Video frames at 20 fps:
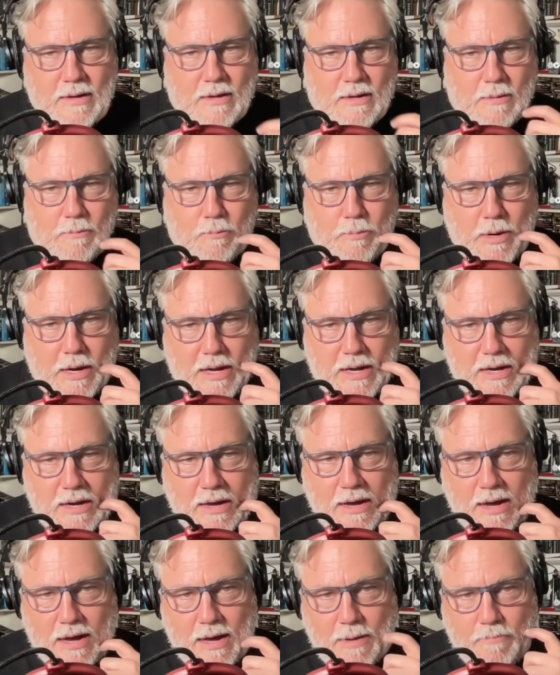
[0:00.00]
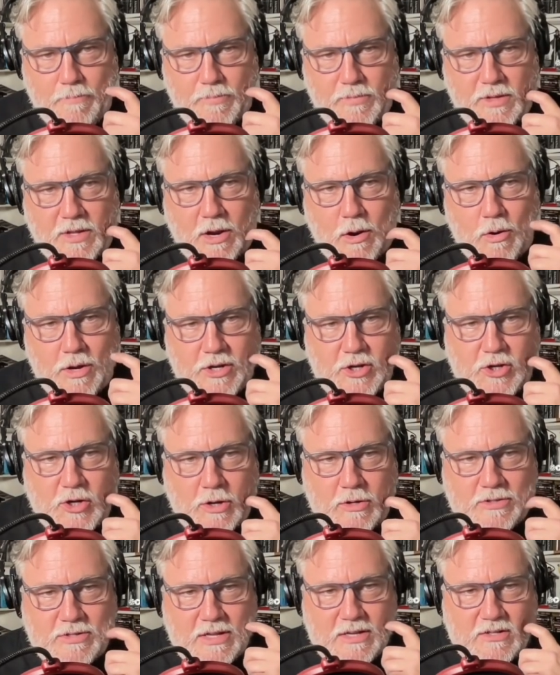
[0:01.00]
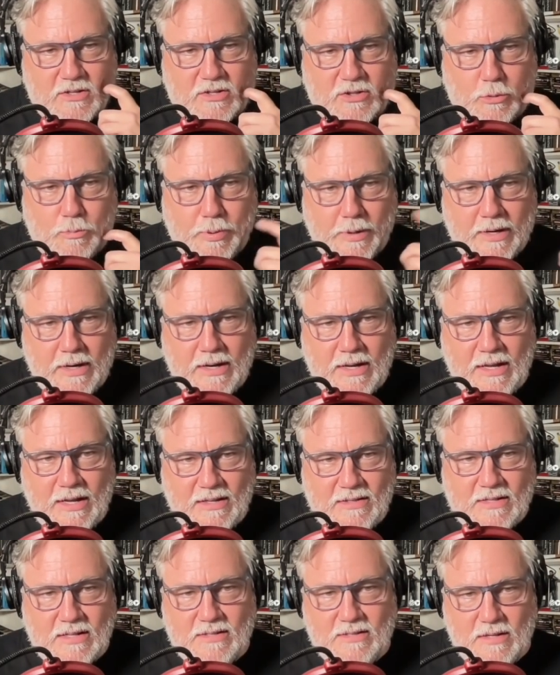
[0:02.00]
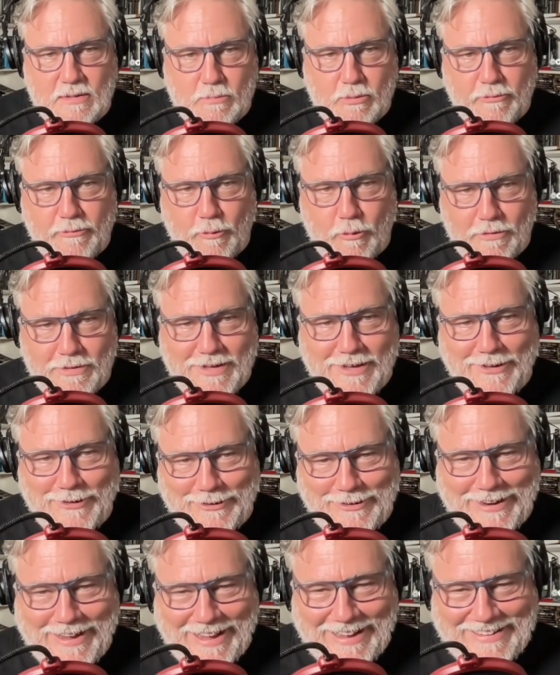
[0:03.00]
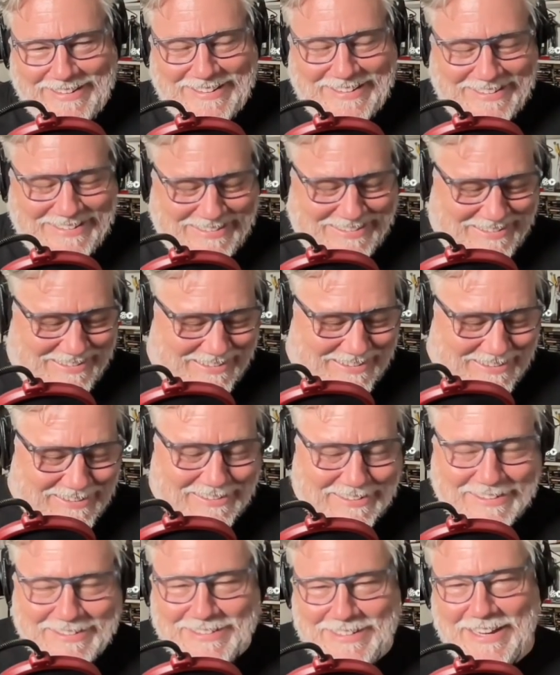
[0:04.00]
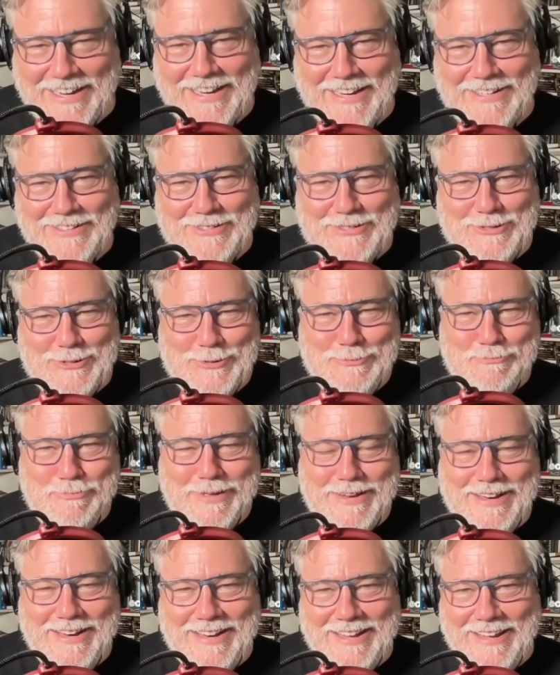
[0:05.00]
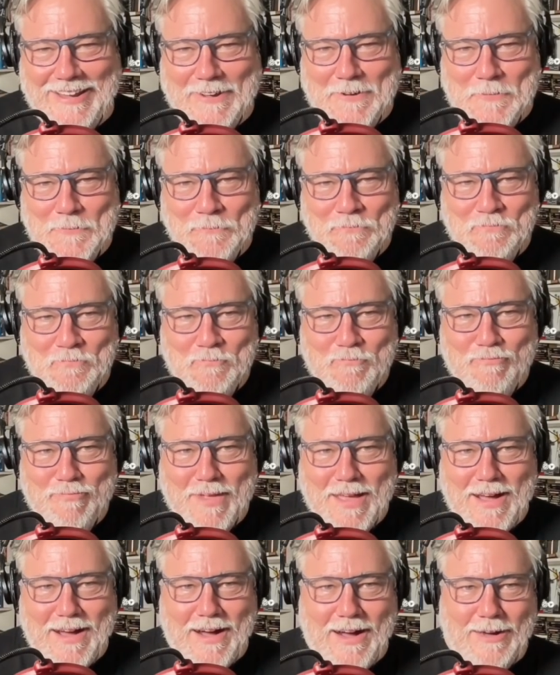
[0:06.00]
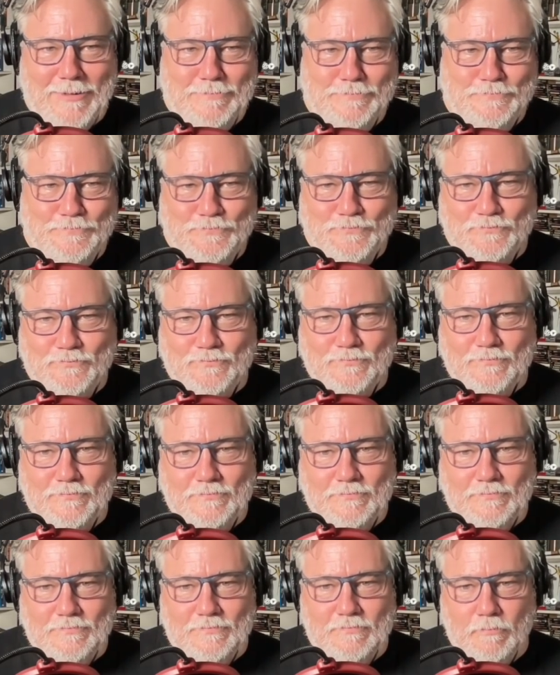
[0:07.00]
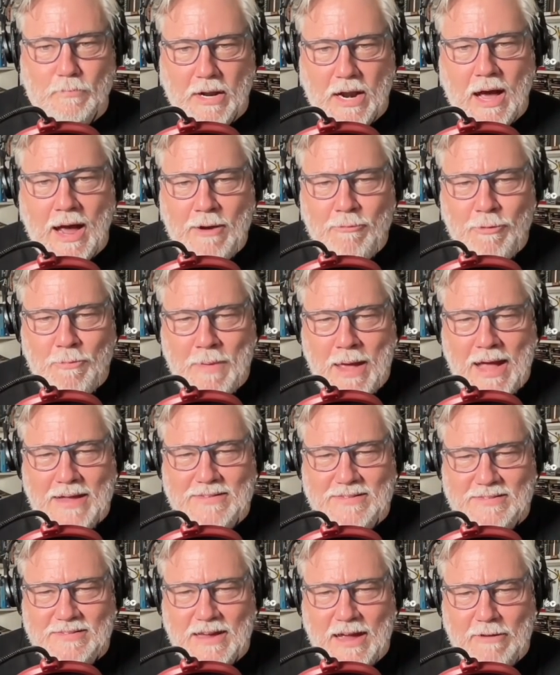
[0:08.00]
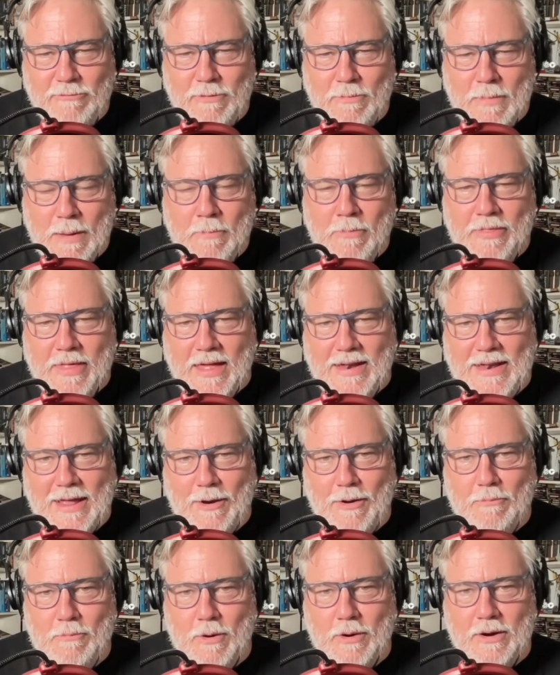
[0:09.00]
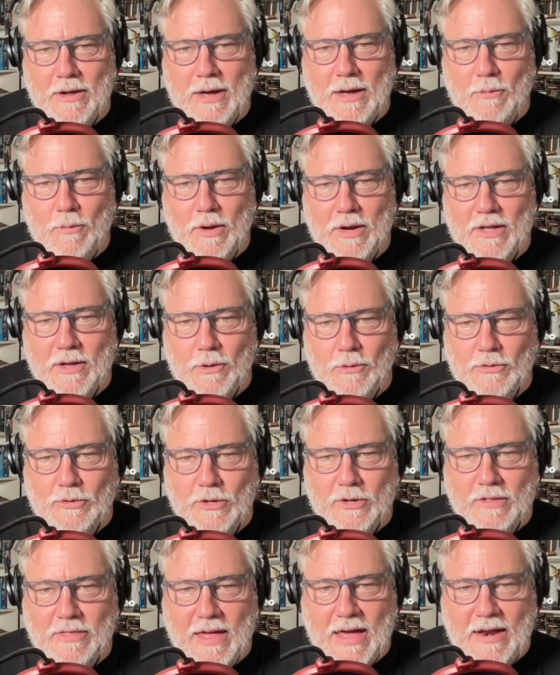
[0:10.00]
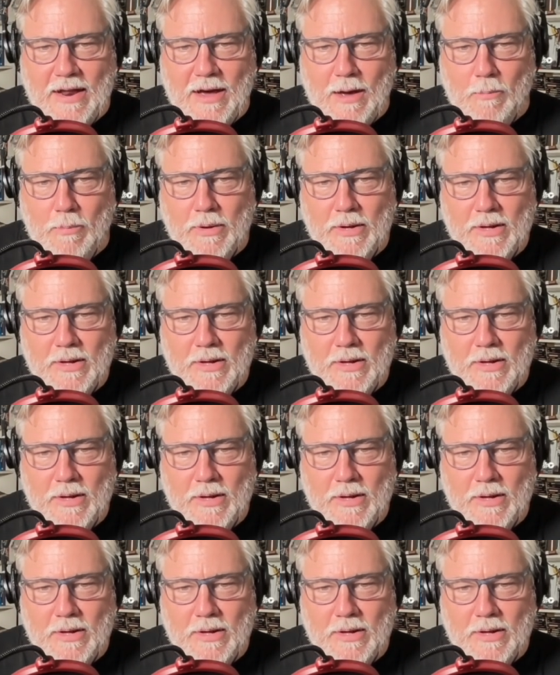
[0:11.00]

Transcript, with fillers: But, you know, it shows that stupidity existed before the internet. Teen stupidity. But I remember that. Now I want to go look that up.